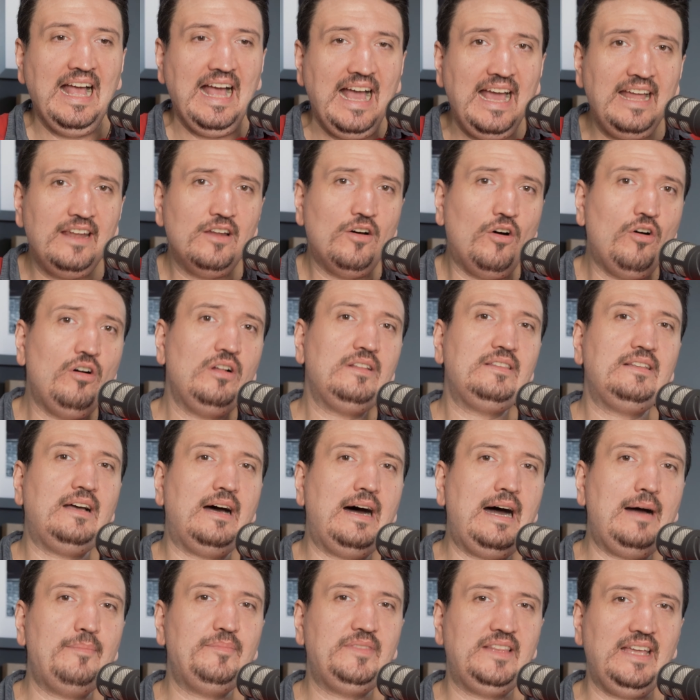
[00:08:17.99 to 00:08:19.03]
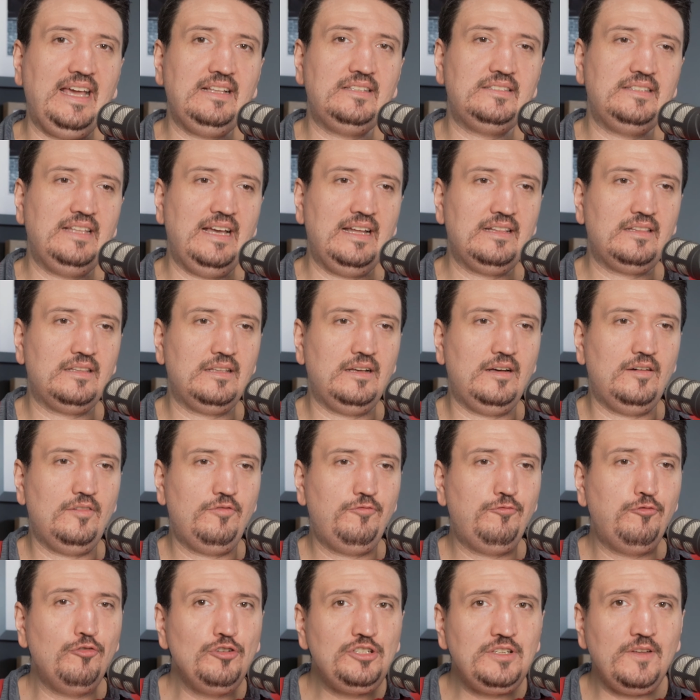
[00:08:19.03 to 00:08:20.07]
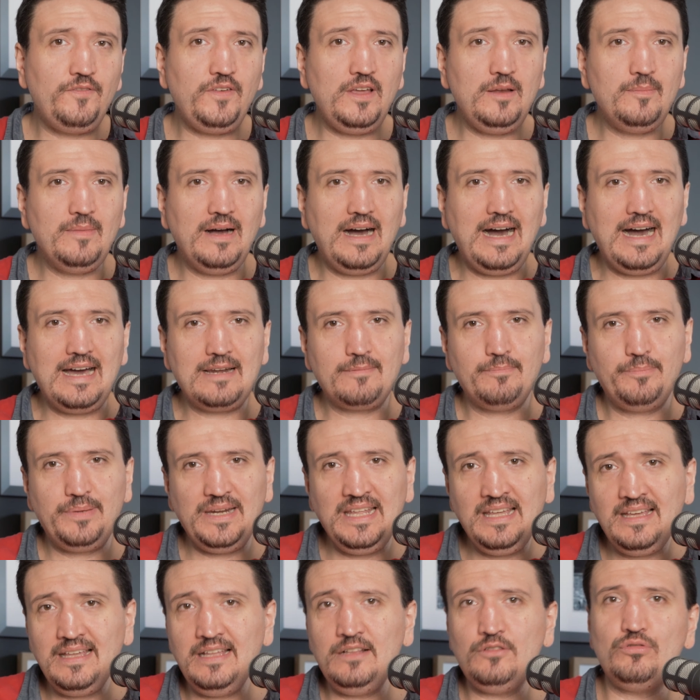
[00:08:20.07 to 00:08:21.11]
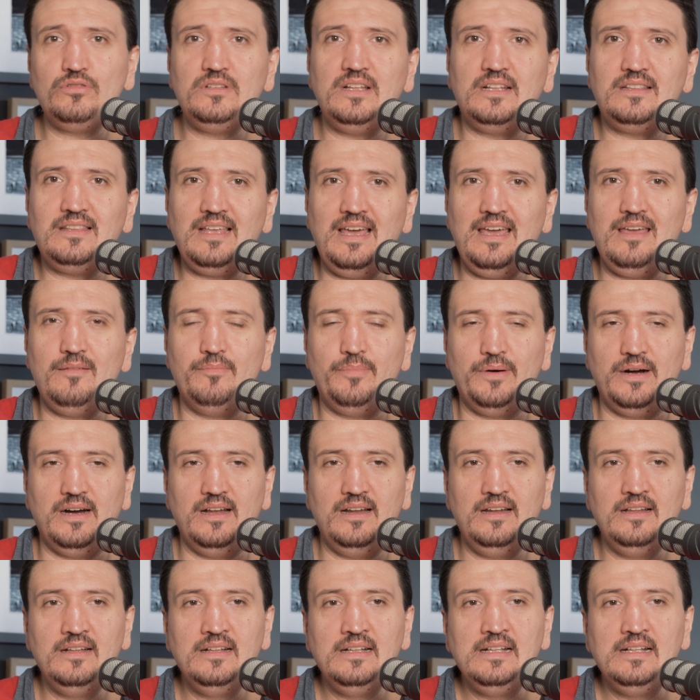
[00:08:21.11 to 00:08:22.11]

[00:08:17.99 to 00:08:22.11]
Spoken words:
And all the updates that Fujifilm are bringing to the table